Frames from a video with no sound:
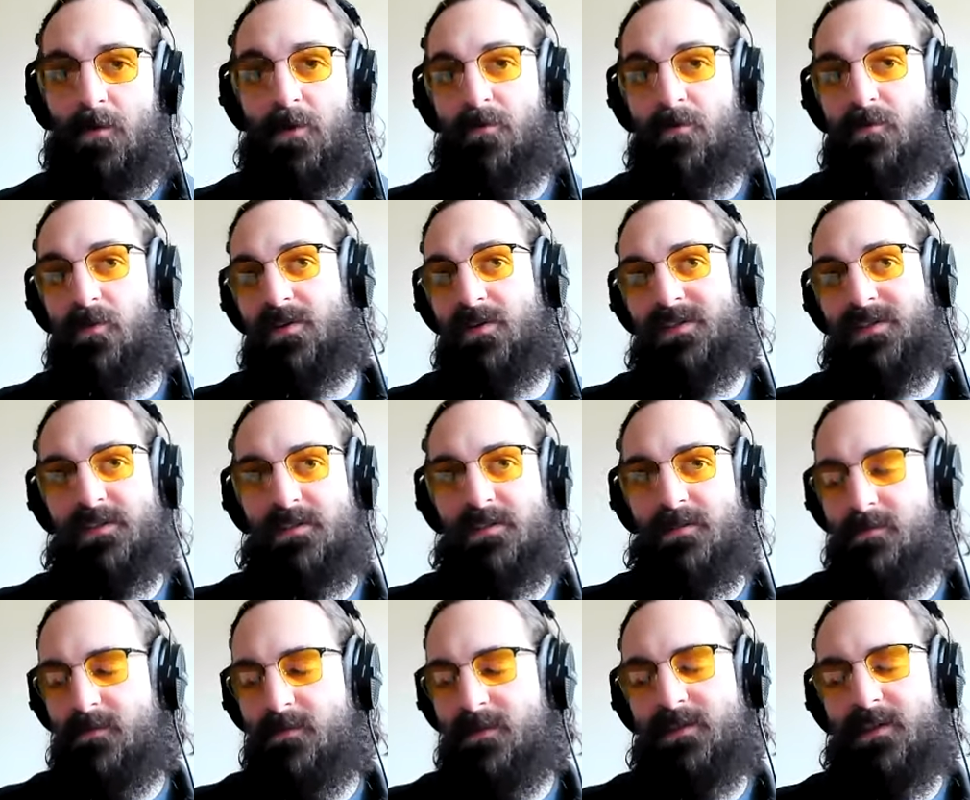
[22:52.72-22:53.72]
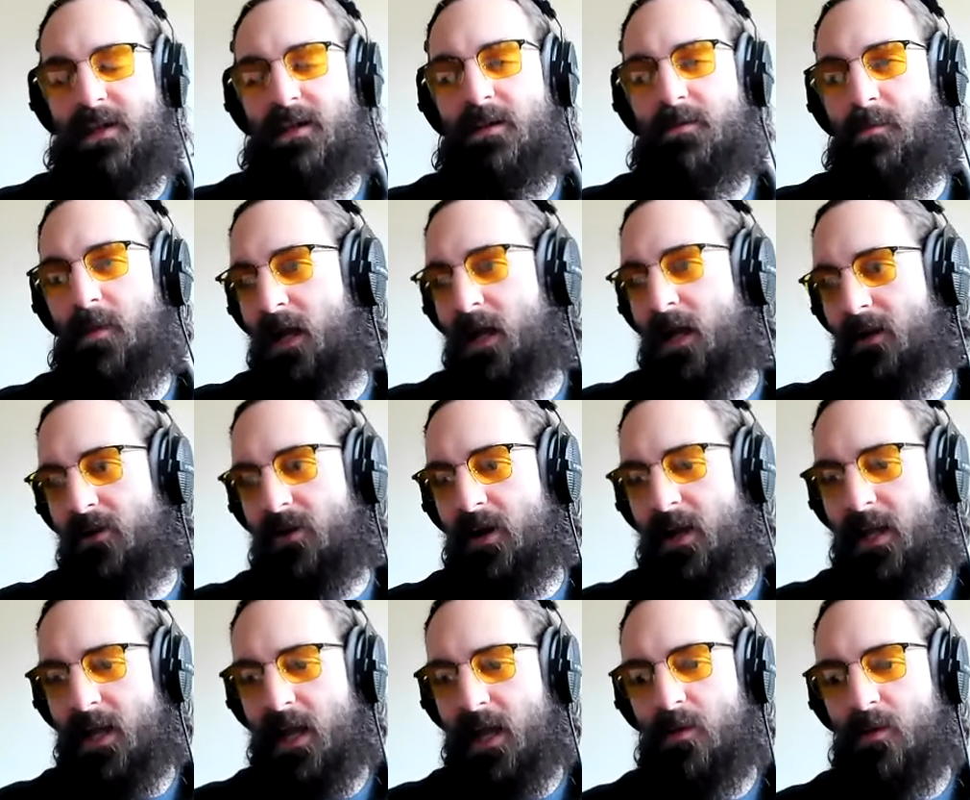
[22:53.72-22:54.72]
the first second monitor
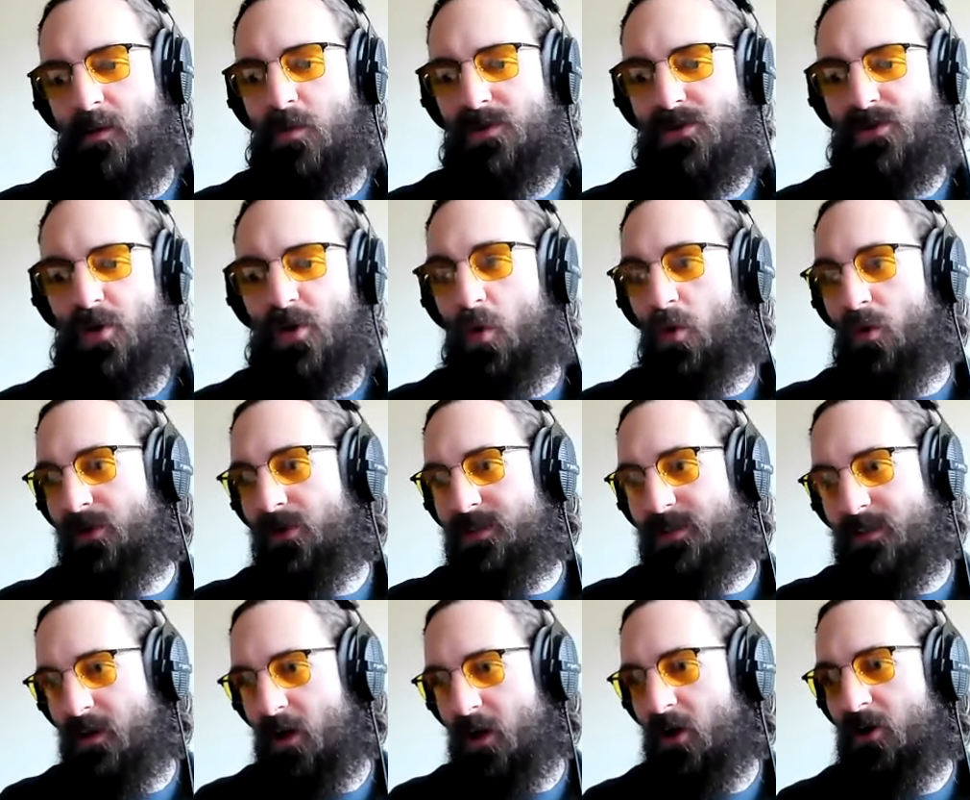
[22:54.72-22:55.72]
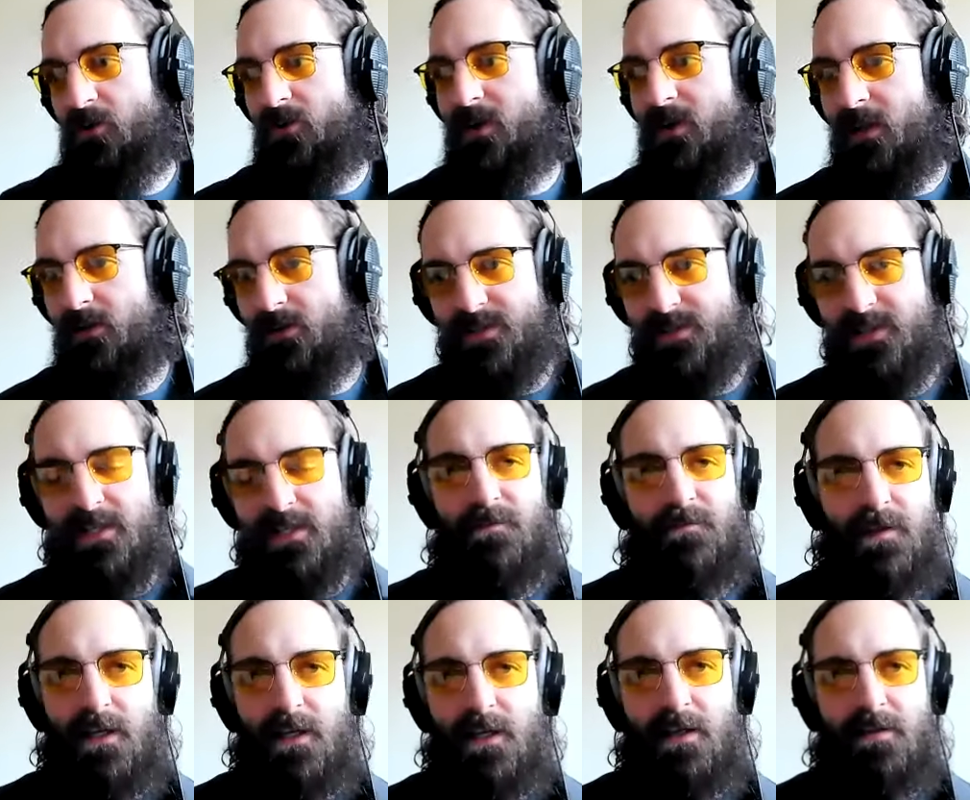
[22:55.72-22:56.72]
I had was an old $100
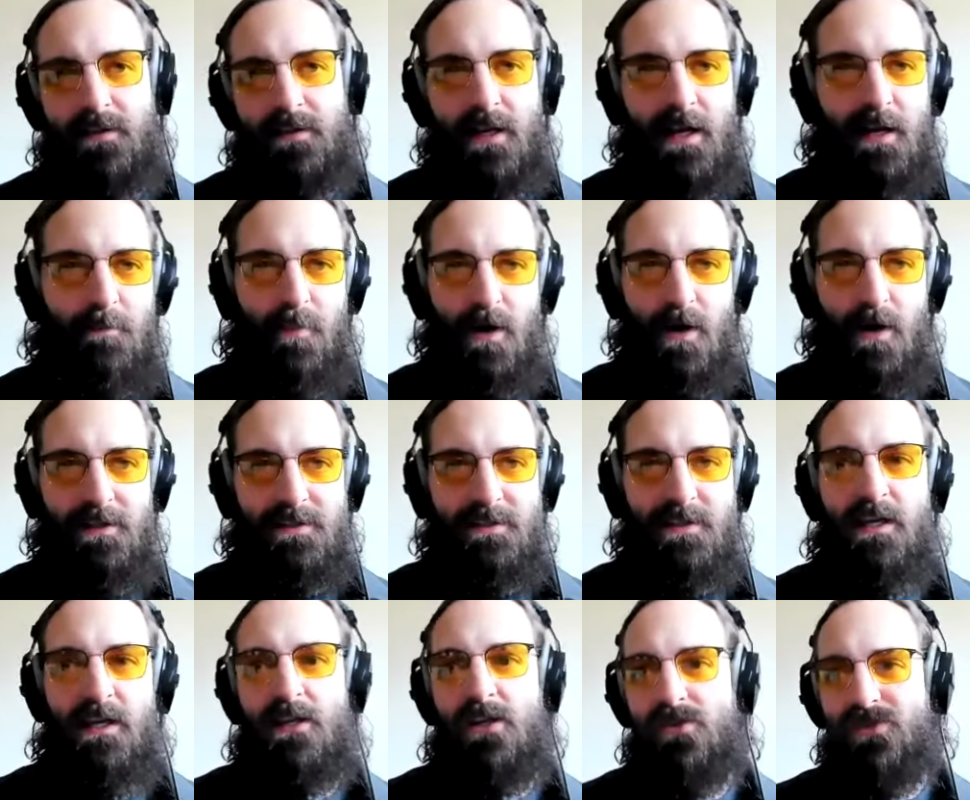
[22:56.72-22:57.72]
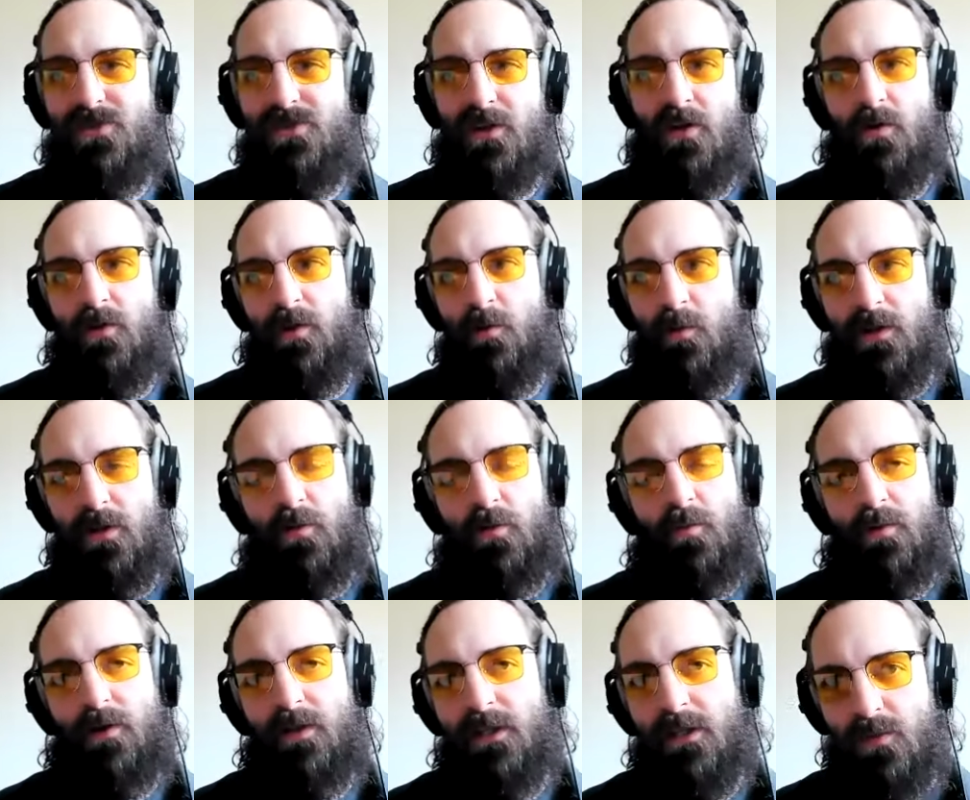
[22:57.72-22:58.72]
TV that I bought 10 years ago that we
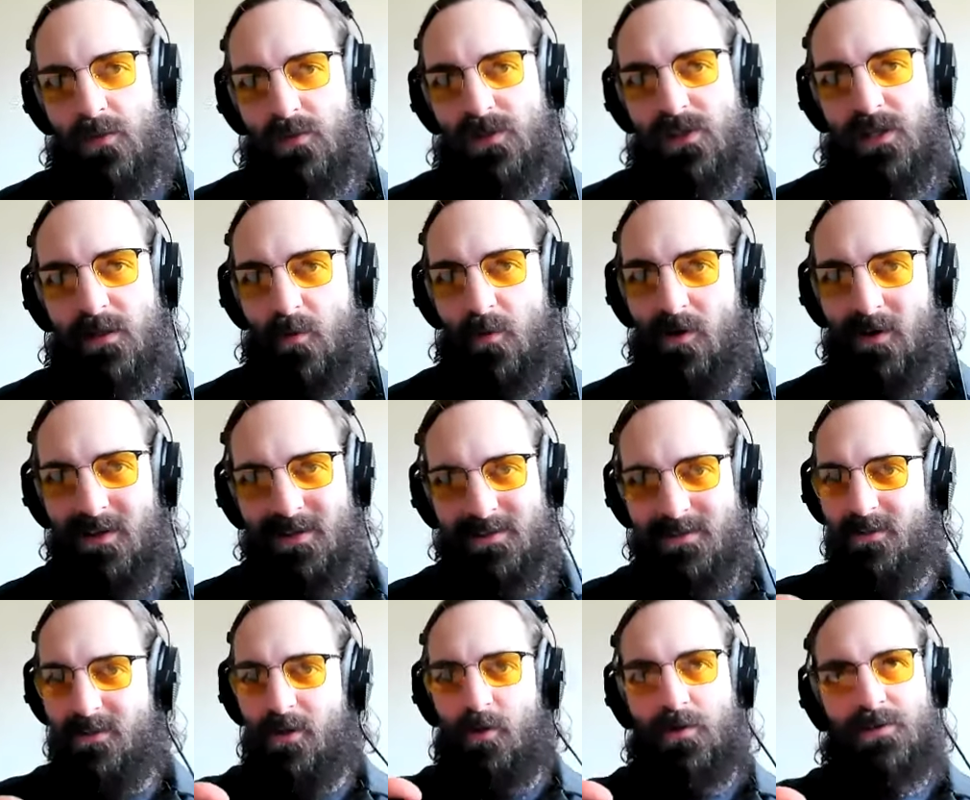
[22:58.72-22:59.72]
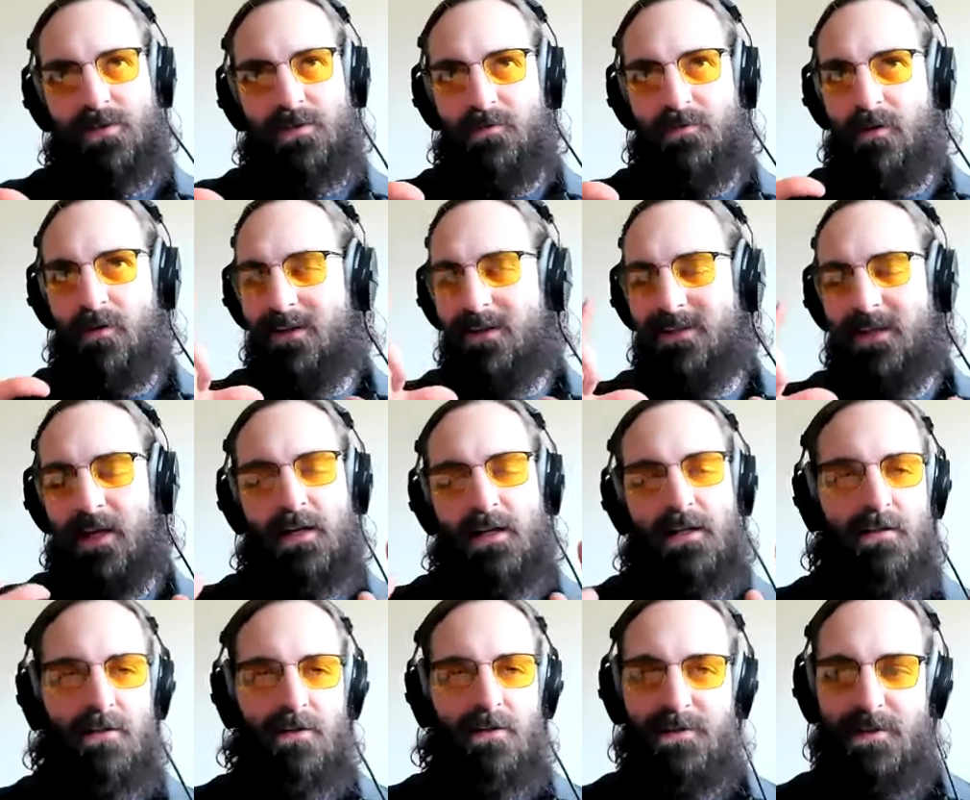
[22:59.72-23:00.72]
don't really use anymore. It's a very
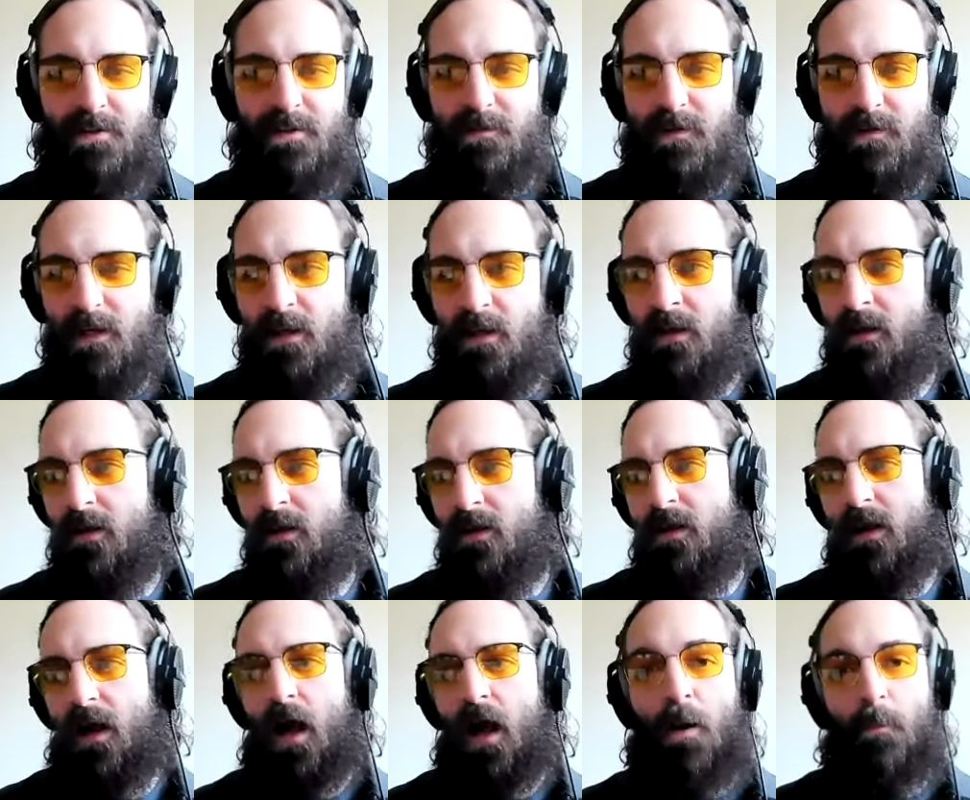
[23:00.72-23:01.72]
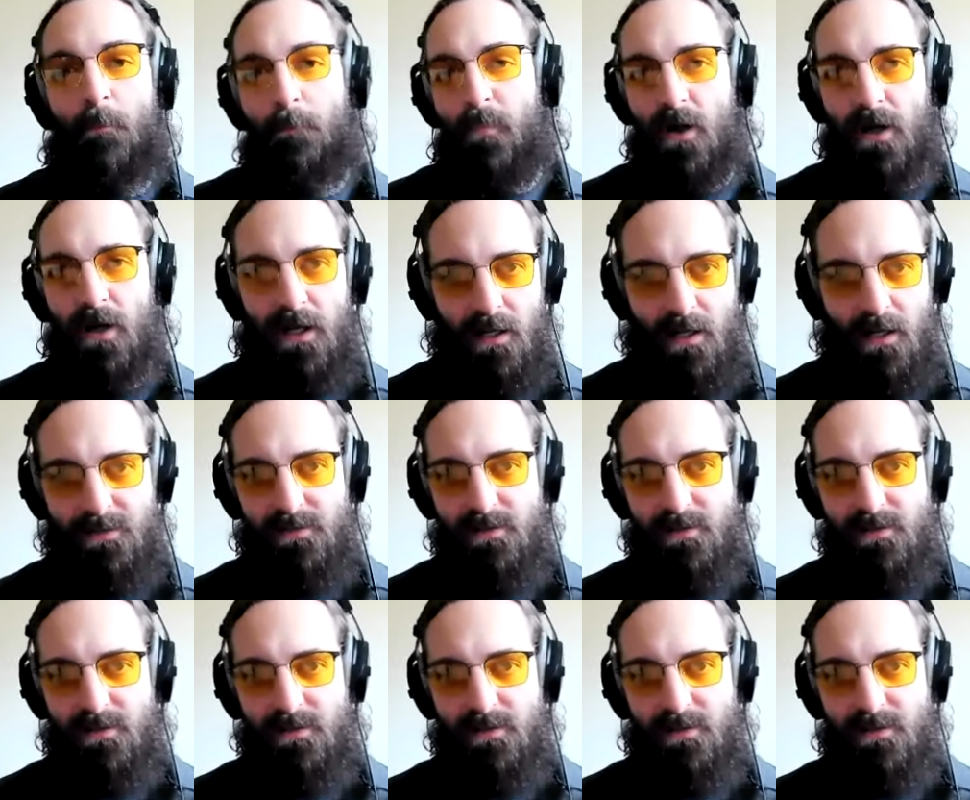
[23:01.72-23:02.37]
tiny little TV, but it